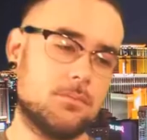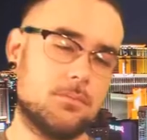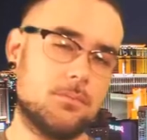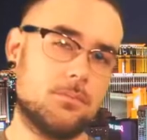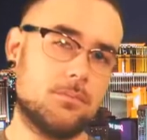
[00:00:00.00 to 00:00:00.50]

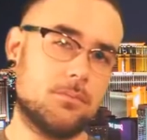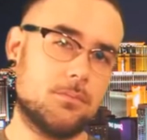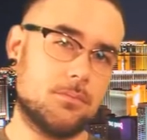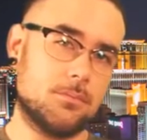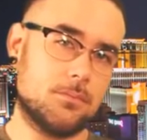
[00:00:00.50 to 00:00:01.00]

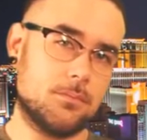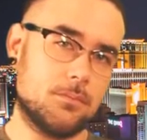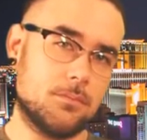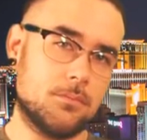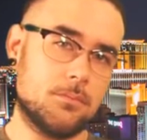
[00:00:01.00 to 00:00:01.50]

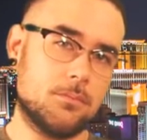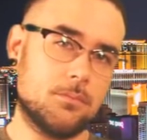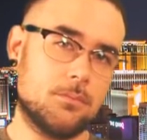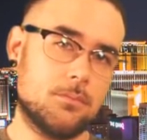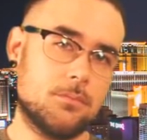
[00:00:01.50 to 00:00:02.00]

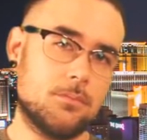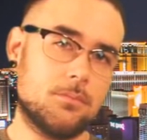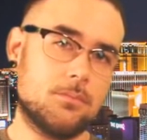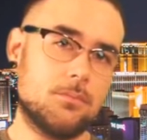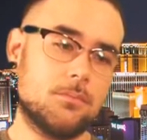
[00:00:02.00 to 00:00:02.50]

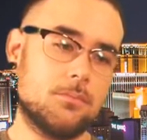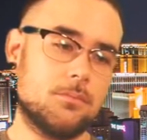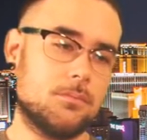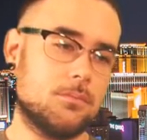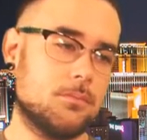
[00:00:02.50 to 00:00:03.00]

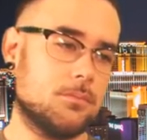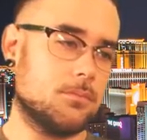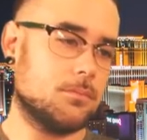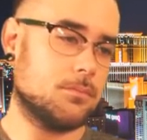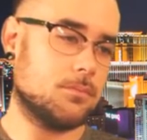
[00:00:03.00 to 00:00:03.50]

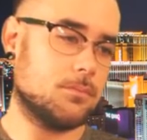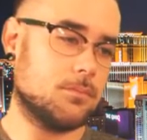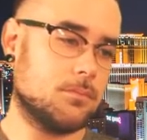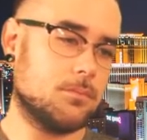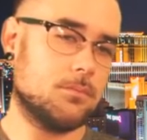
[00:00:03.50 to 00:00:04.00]

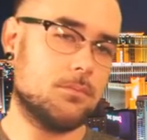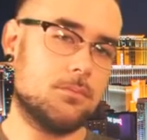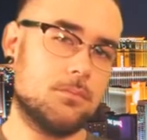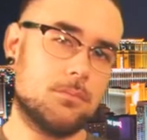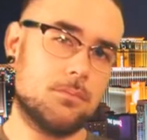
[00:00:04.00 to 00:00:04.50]

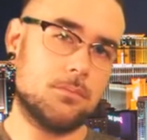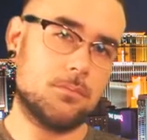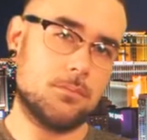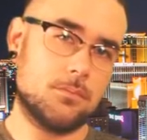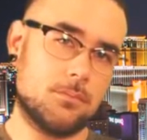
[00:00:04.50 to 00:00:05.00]

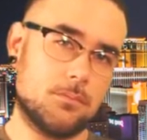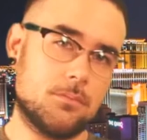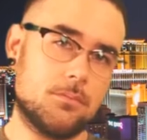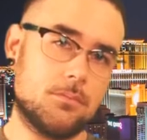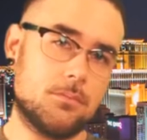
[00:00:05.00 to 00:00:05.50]

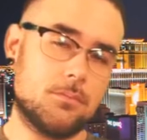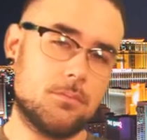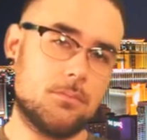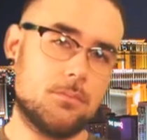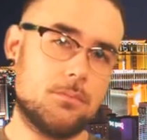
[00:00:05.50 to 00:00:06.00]

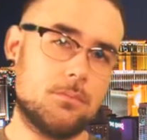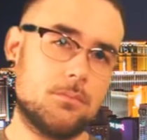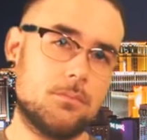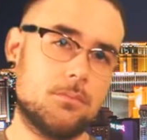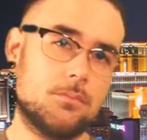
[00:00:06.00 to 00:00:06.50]

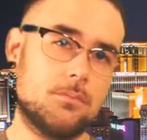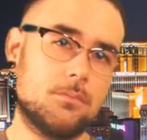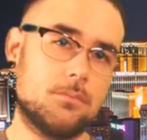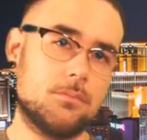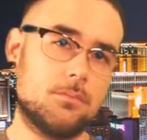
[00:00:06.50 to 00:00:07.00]

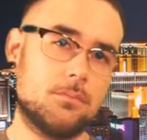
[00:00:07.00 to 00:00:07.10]
No words are spoken by the person on screen.